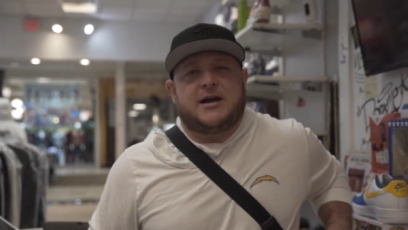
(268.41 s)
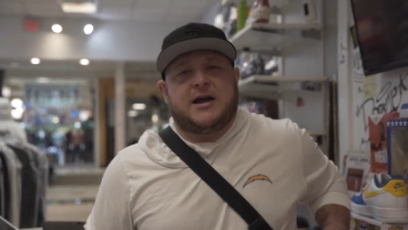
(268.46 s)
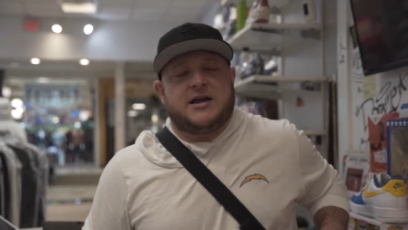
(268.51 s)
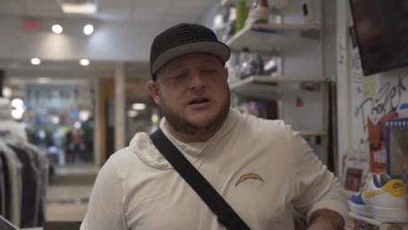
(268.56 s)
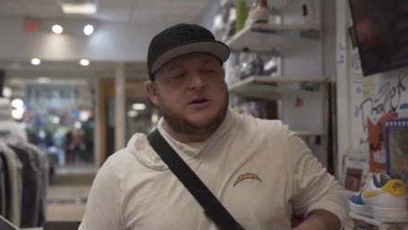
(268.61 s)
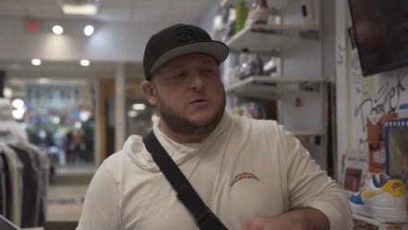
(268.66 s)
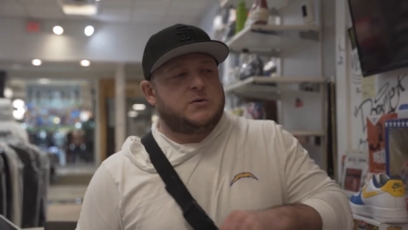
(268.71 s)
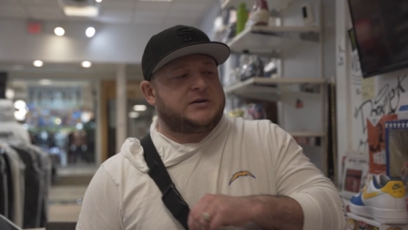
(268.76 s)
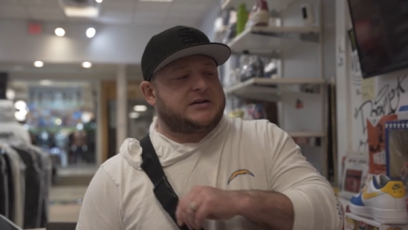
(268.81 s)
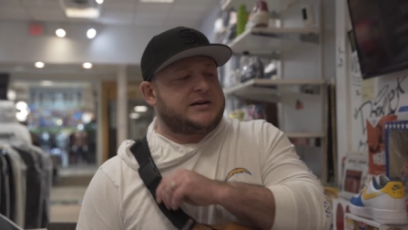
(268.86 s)
I
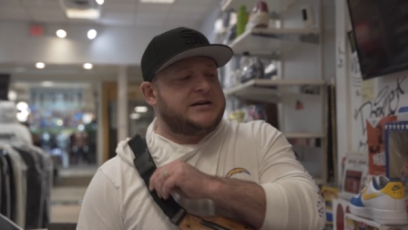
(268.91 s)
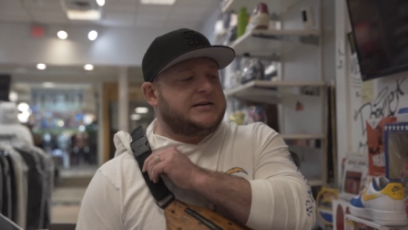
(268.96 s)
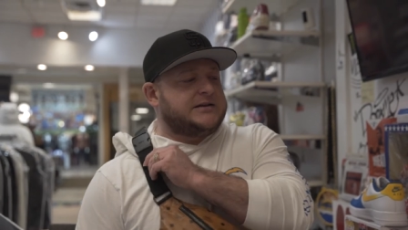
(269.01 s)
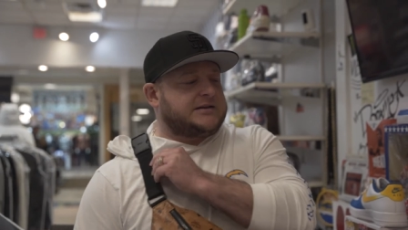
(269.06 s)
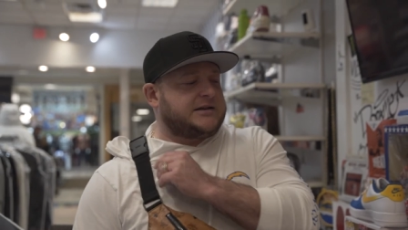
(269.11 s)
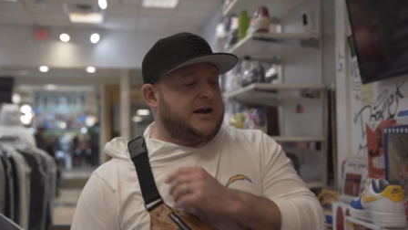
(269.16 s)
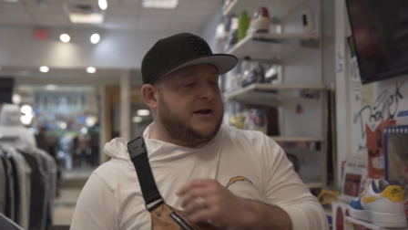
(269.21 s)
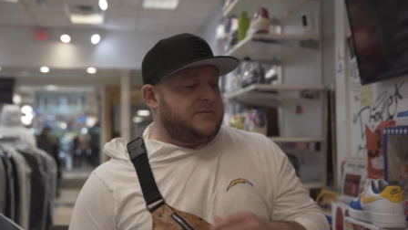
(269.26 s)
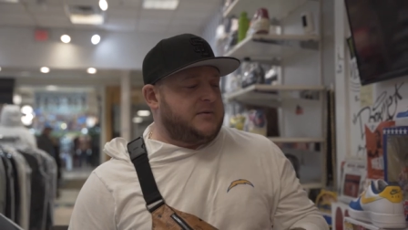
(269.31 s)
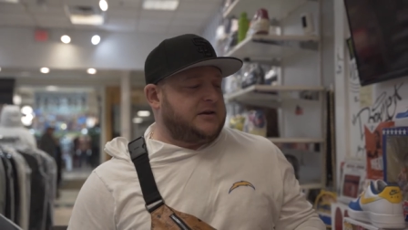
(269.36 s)
use
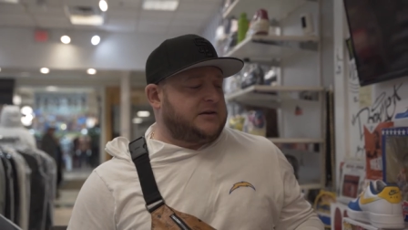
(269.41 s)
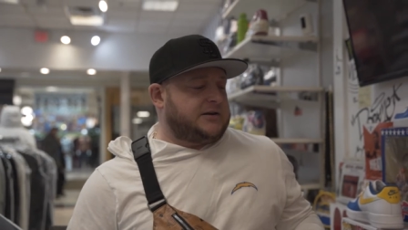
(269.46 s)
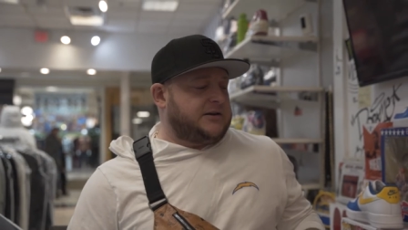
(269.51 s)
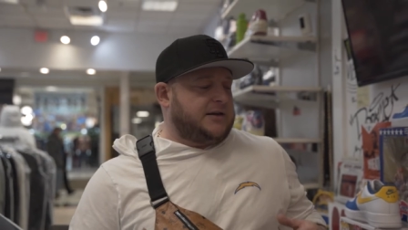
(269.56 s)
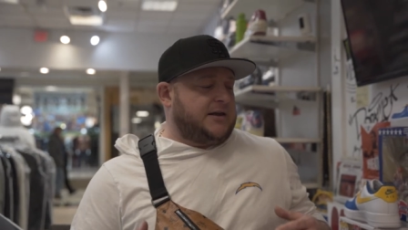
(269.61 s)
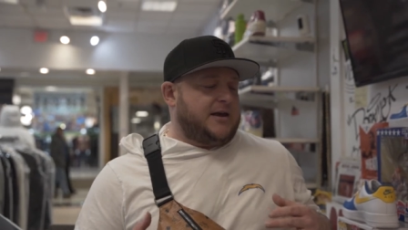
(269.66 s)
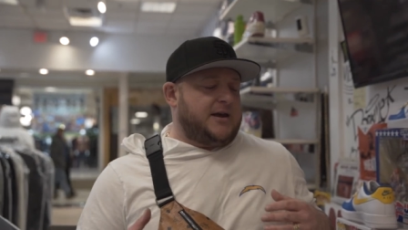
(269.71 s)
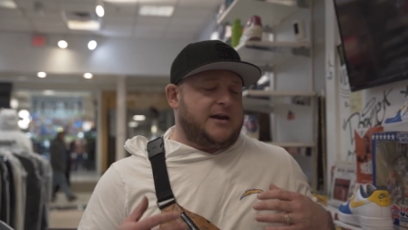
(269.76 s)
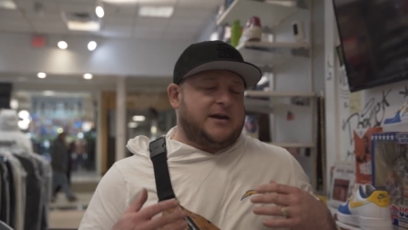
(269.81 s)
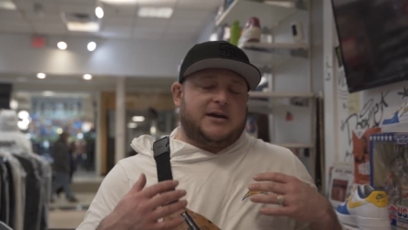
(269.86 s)
consignment to
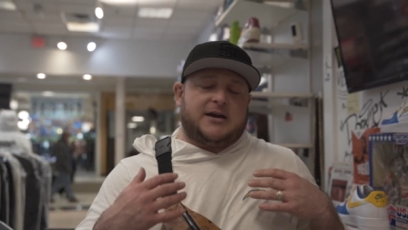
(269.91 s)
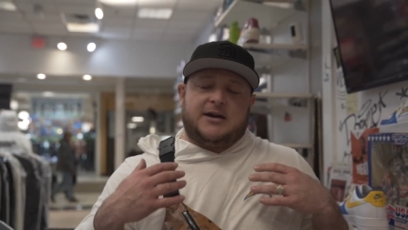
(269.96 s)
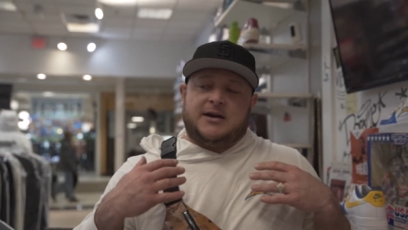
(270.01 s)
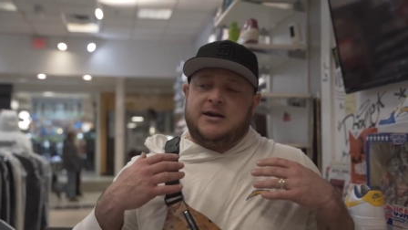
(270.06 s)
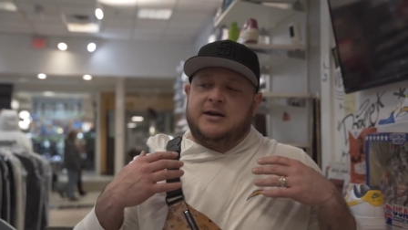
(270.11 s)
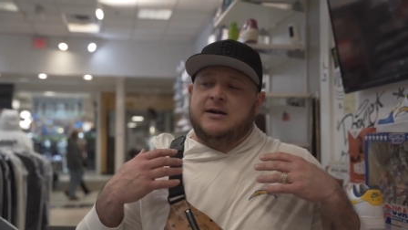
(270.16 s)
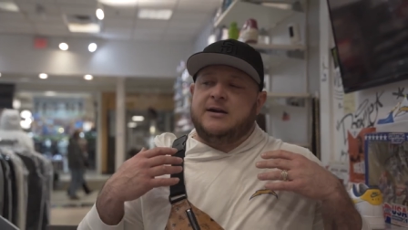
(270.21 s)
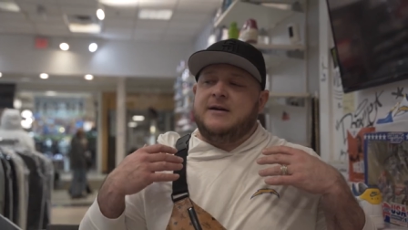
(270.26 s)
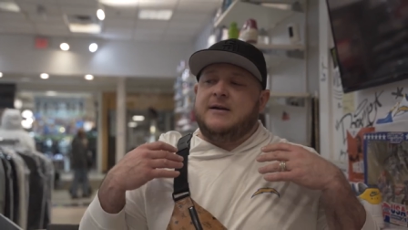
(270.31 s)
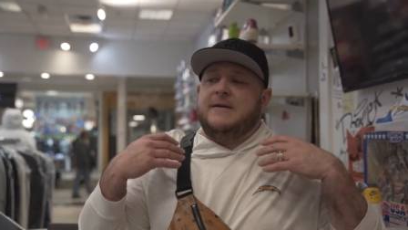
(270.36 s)
like
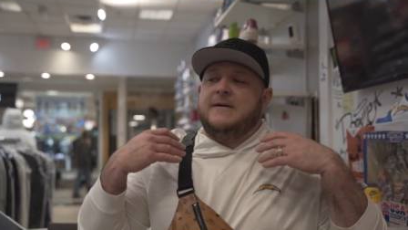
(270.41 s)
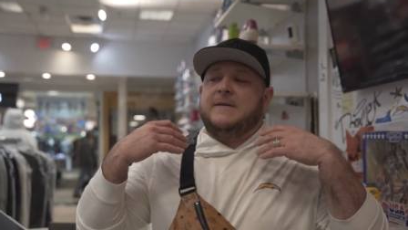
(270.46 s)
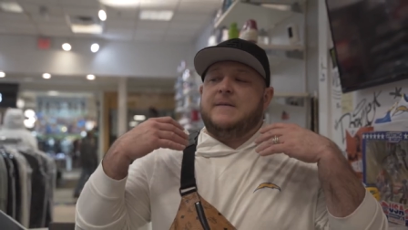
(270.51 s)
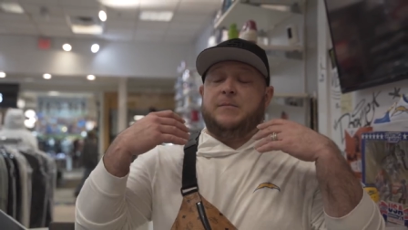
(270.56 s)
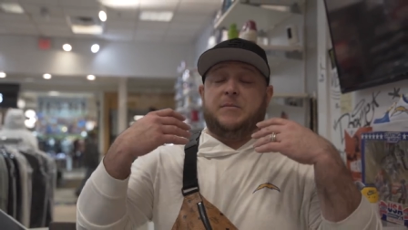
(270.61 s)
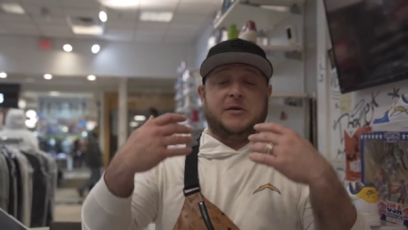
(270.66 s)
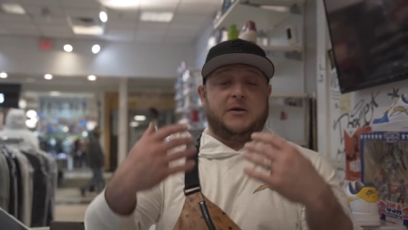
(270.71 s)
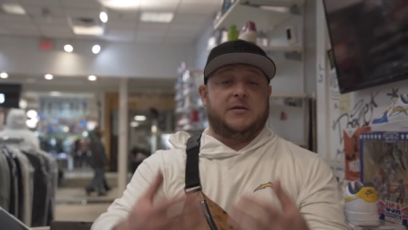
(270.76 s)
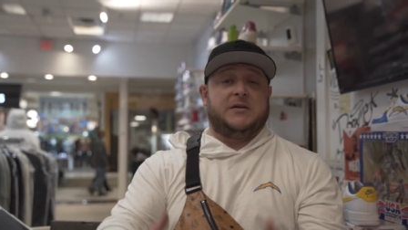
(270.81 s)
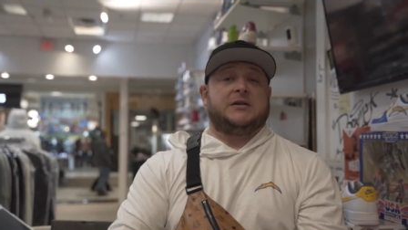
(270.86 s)

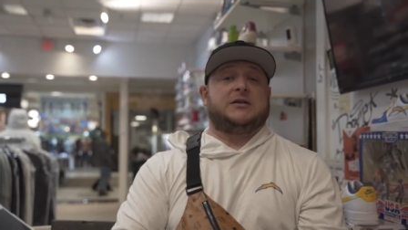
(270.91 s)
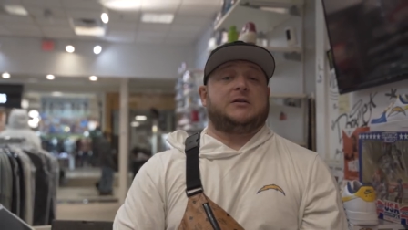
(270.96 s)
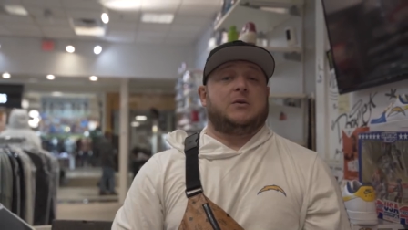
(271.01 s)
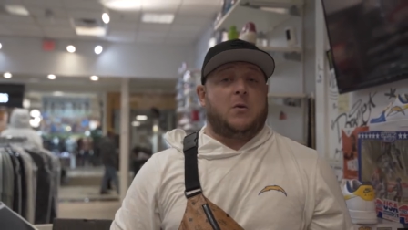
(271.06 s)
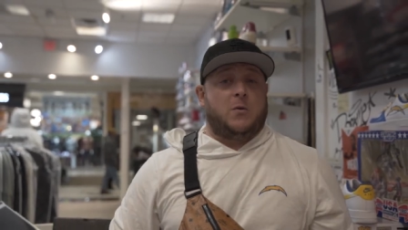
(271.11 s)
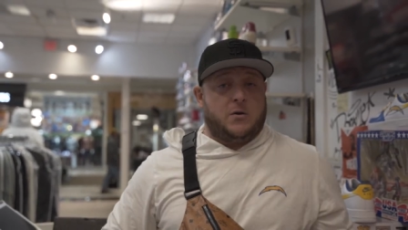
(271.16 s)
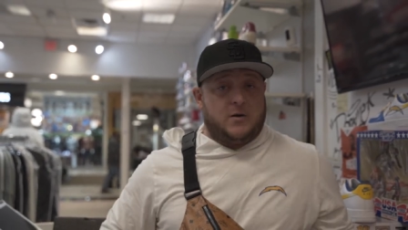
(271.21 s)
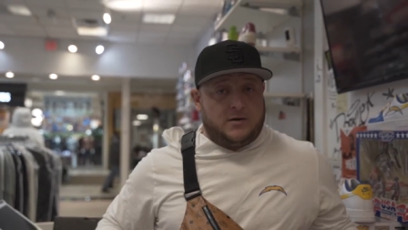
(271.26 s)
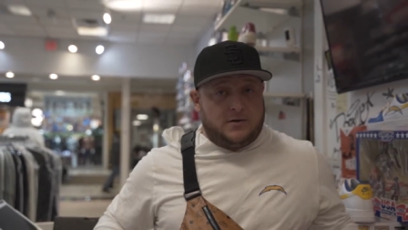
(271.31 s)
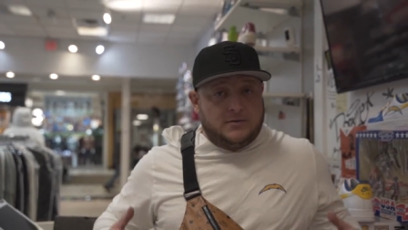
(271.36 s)
build the
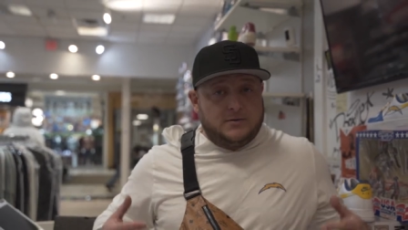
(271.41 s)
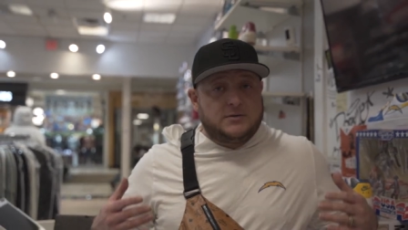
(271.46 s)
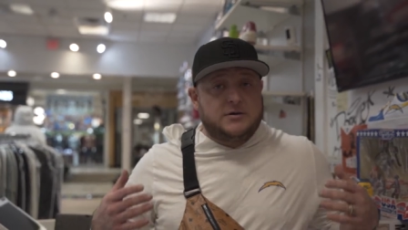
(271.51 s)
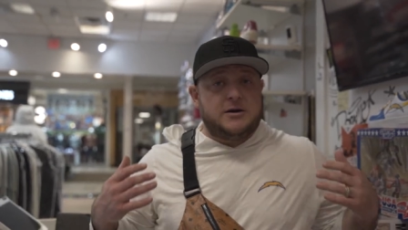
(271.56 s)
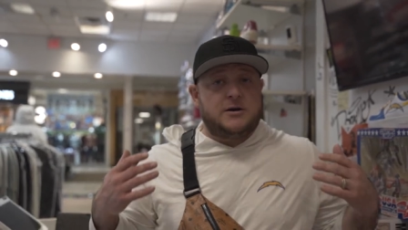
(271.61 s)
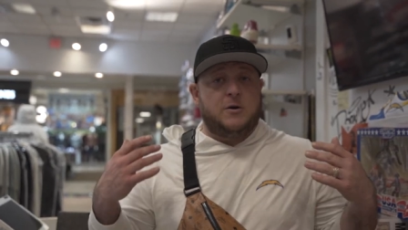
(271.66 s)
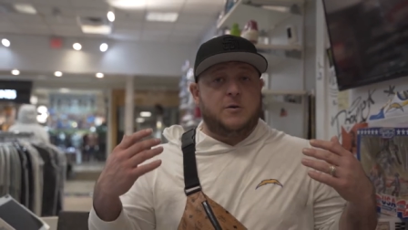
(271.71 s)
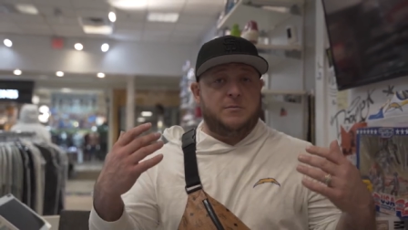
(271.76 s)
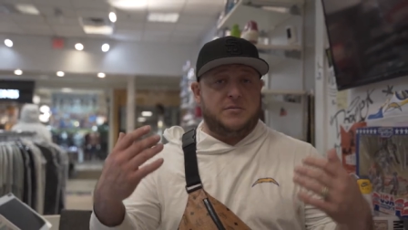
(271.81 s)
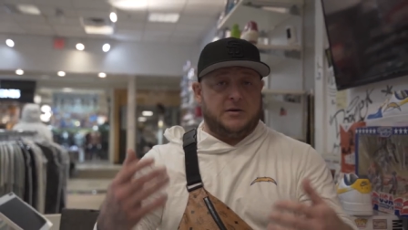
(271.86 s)
store,
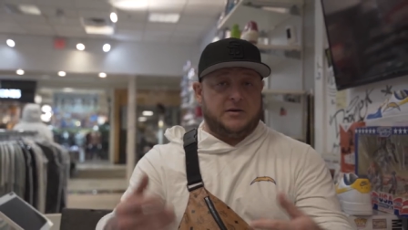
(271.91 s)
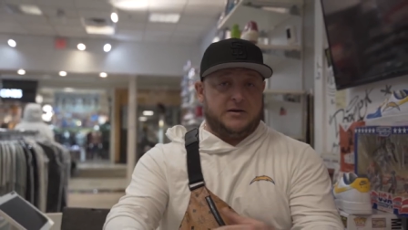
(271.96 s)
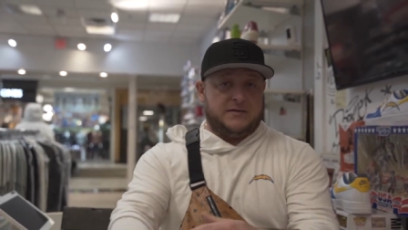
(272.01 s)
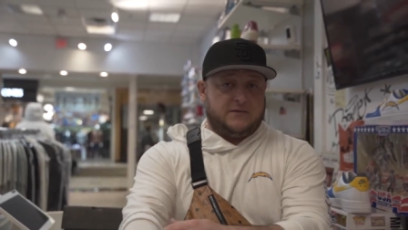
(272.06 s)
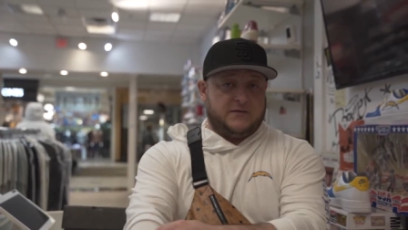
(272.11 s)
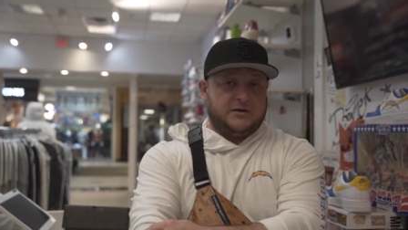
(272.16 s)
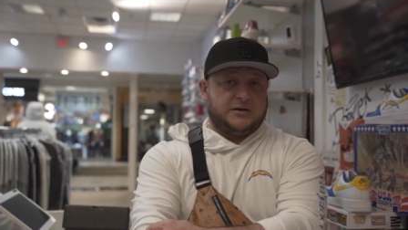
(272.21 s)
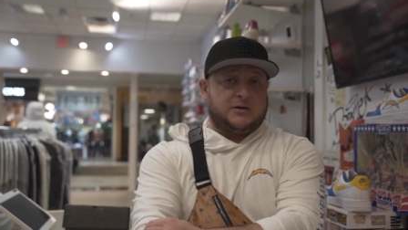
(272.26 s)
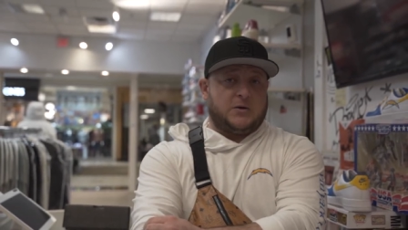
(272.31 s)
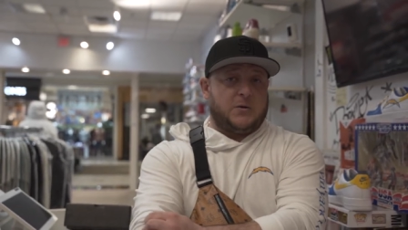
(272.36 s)
you know, build
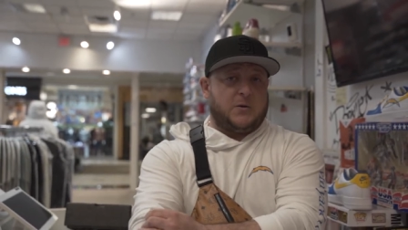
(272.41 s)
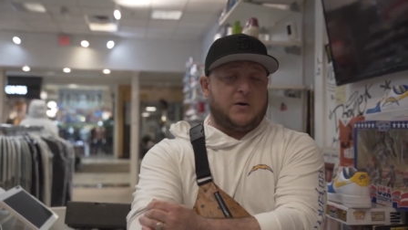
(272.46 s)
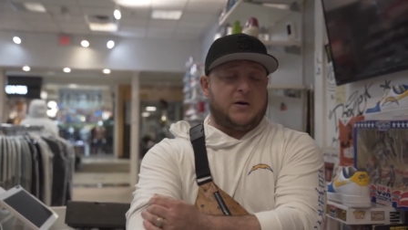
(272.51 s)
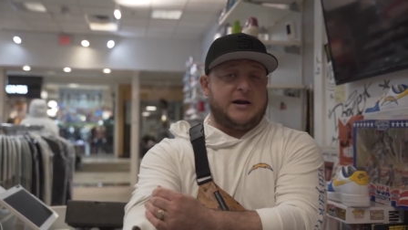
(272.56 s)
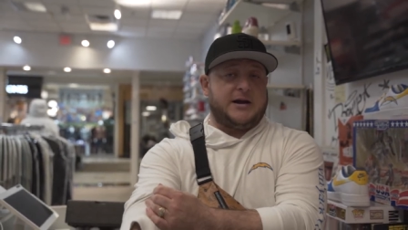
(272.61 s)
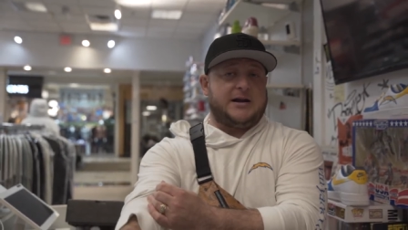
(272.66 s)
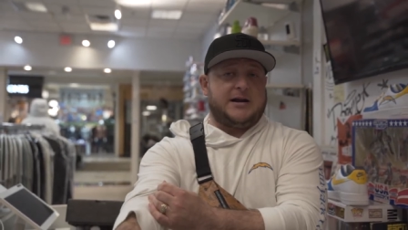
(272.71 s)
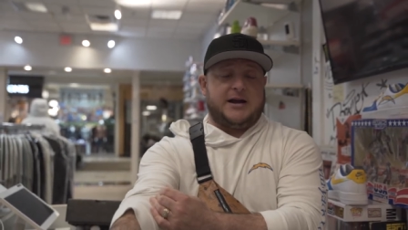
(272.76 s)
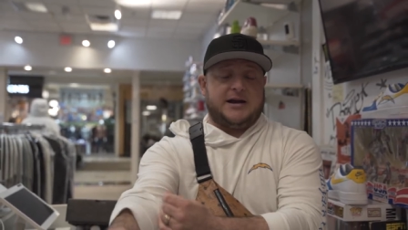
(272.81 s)
inventory.